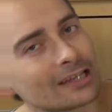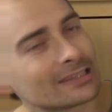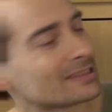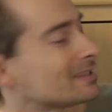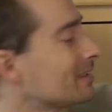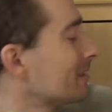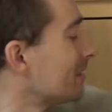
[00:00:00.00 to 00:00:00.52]

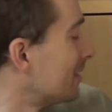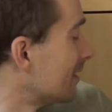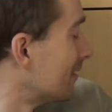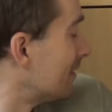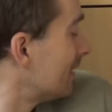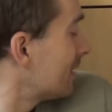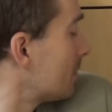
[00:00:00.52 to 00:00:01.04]
less the
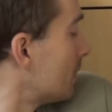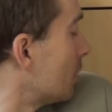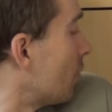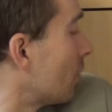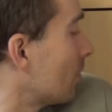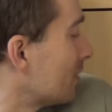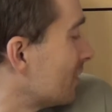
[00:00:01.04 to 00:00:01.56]
display
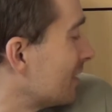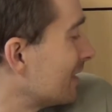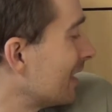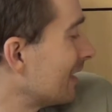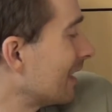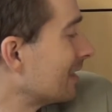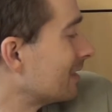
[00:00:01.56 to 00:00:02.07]
dock, which is
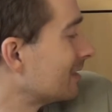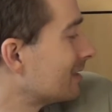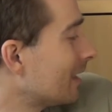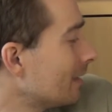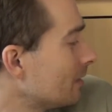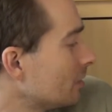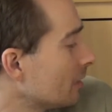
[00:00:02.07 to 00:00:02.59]
standing at the
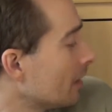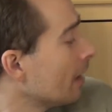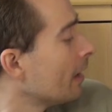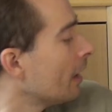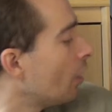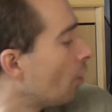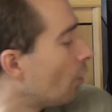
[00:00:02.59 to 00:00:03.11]
side here,
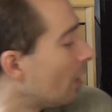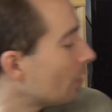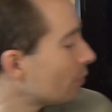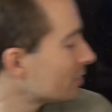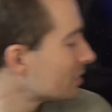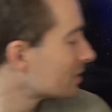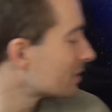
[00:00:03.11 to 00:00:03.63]
or
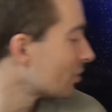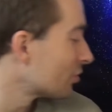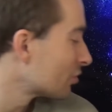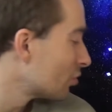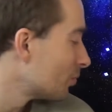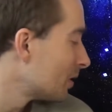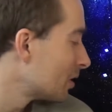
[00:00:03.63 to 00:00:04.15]
which is
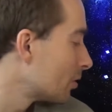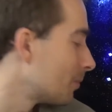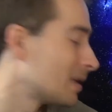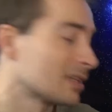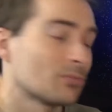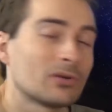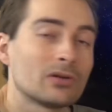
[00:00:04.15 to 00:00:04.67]
going to be
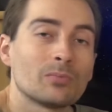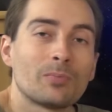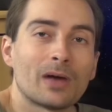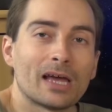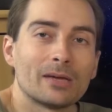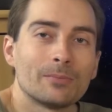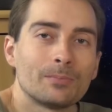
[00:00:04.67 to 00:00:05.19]
compatible
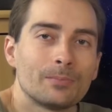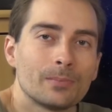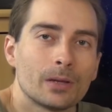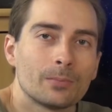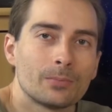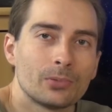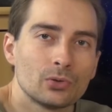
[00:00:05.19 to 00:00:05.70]
by
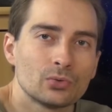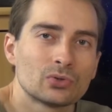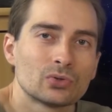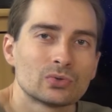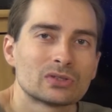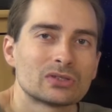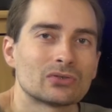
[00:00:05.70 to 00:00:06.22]

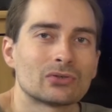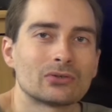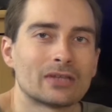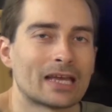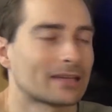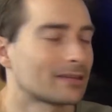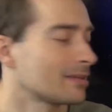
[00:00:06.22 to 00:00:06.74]
Bluetooth, so
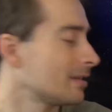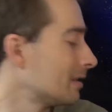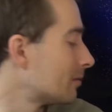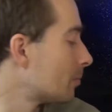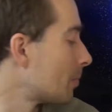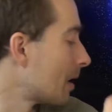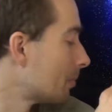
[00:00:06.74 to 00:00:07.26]
connect
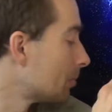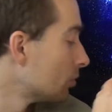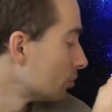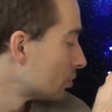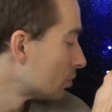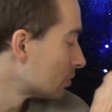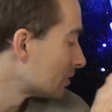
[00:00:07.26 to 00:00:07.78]
it by
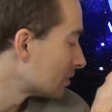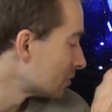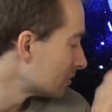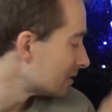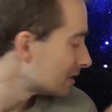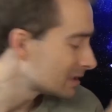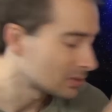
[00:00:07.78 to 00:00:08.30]
Bluetooth to
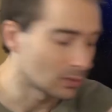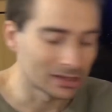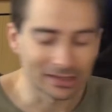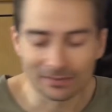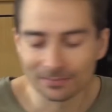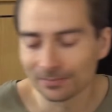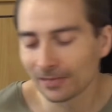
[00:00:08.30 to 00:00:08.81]
this
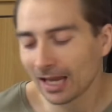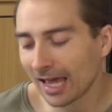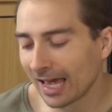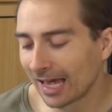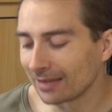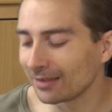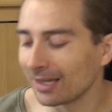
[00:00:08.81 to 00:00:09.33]
one
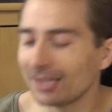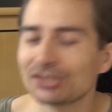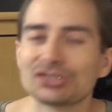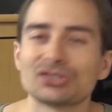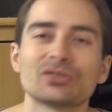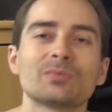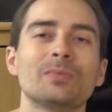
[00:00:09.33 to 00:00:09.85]
and it
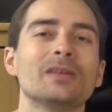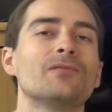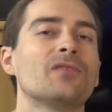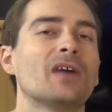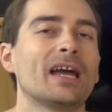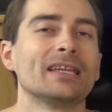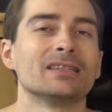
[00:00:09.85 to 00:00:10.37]
should be
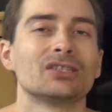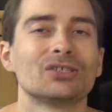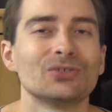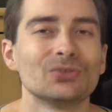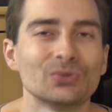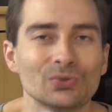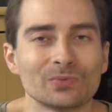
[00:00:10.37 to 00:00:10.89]
fine
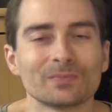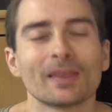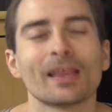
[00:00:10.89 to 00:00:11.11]
too.